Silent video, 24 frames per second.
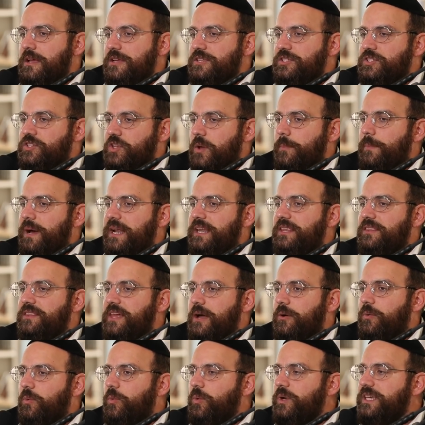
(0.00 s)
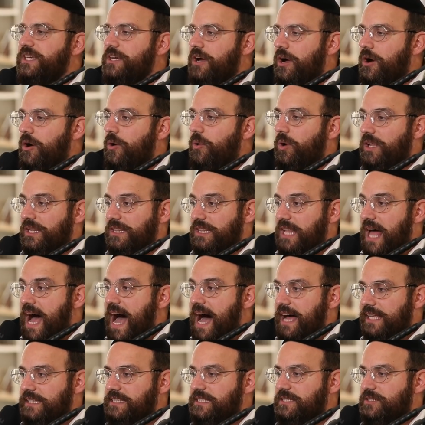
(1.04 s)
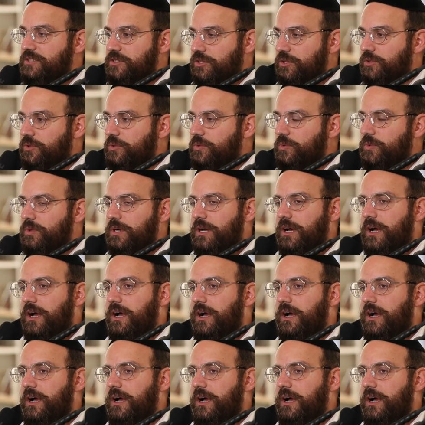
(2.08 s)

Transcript: somebody that we owe a lot to